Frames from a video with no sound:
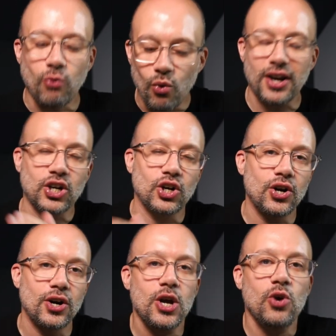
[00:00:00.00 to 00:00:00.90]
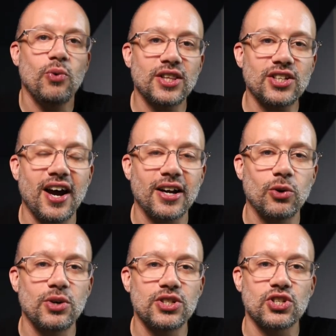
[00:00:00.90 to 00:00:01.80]
what occurred with Tiger
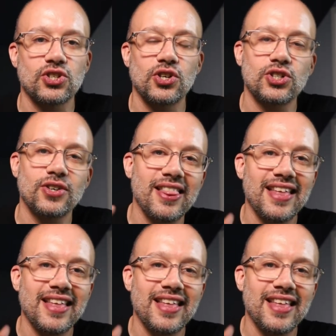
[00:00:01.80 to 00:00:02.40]
Woods' surgery.